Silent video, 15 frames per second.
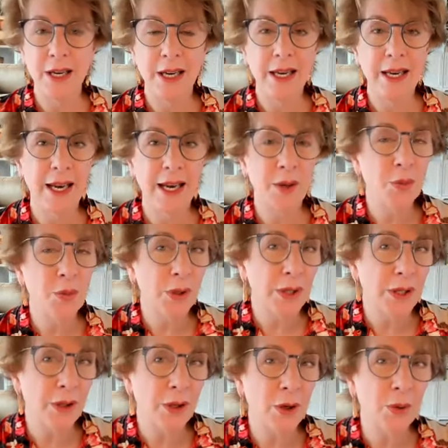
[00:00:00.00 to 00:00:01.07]
He had a
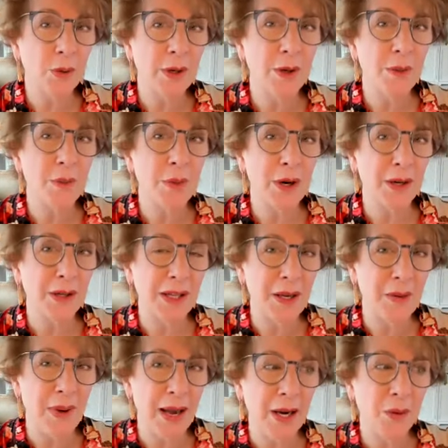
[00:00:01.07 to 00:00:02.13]
brilliant career at Barclay
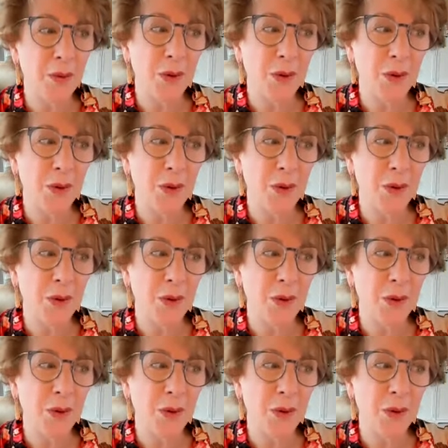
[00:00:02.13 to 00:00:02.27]
Bank,